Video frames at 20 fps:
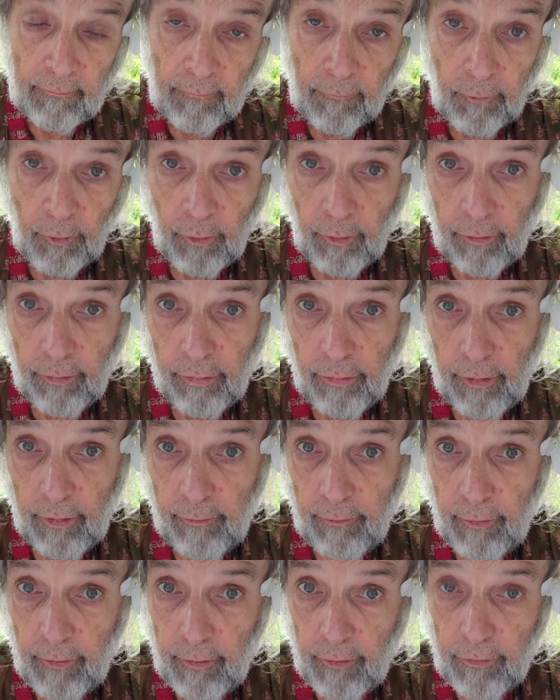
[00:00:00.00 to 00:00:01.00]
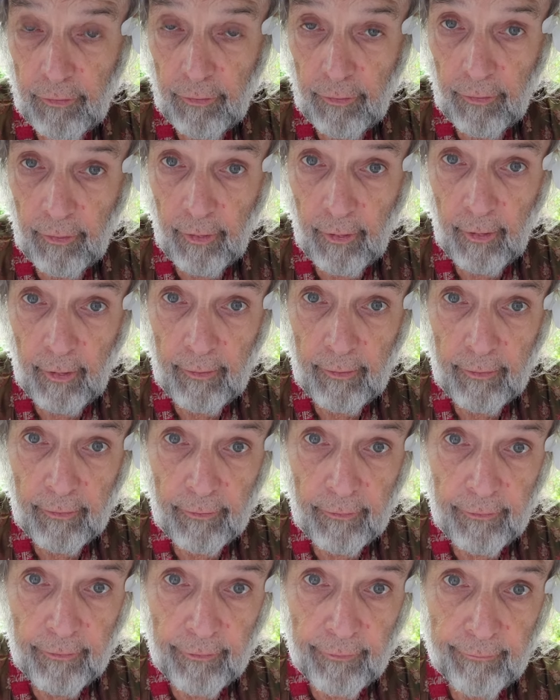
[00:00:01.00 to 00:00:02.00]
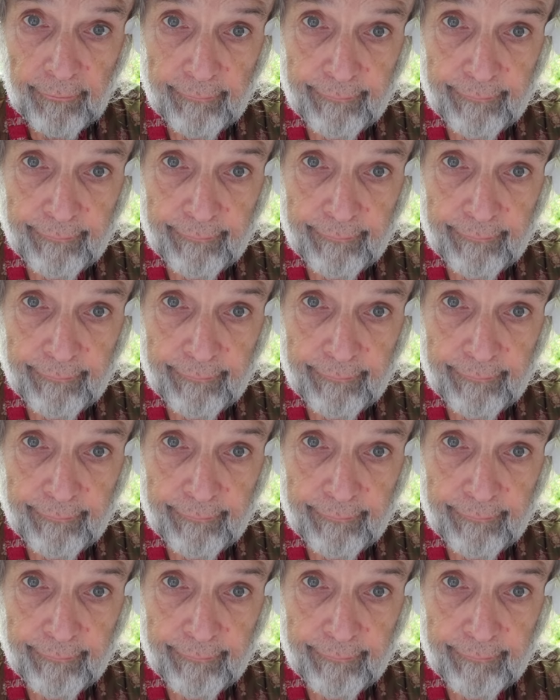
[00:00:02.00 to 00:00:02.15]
the three Virgin Islands,